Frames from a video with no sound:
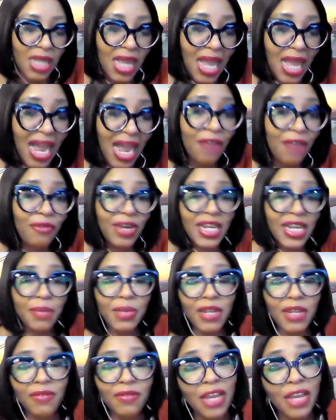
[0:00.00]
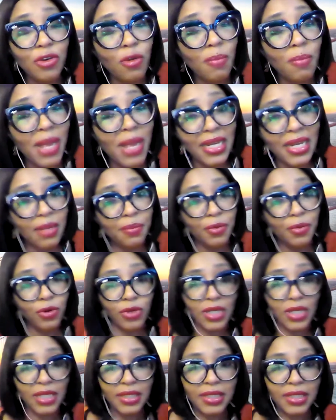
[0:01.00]
I really believe there are no bad
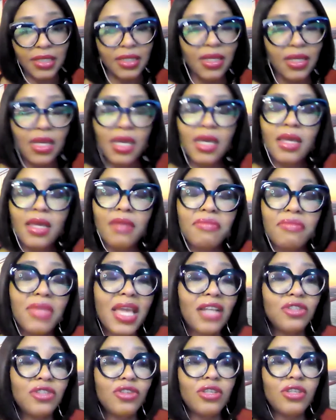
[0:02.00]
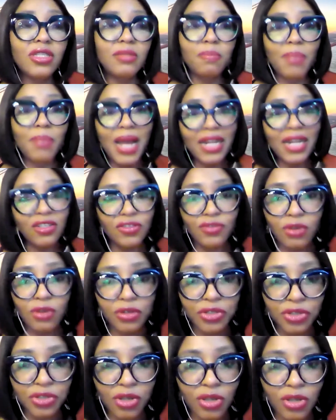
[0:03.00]
employees. They are just bad
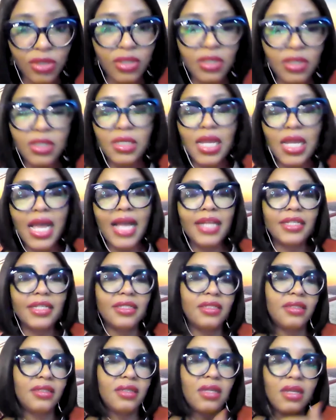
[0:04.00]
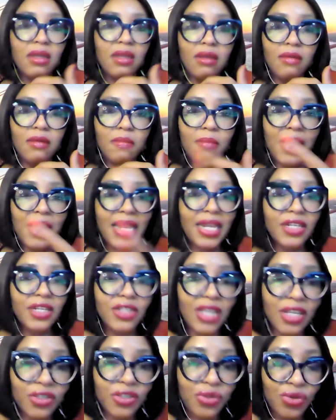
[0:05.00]
structures and
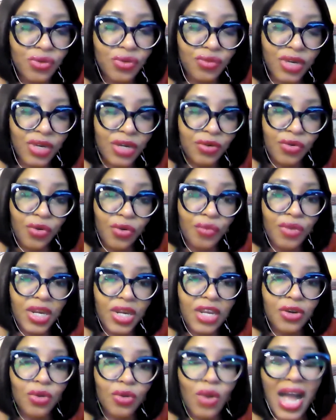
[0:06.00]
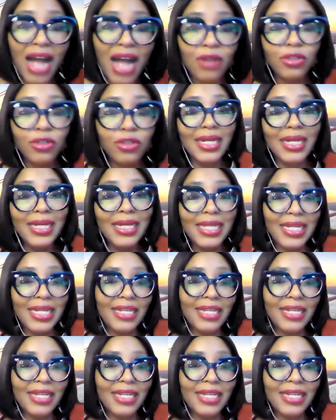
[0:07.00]
managers who really don't really know how to lead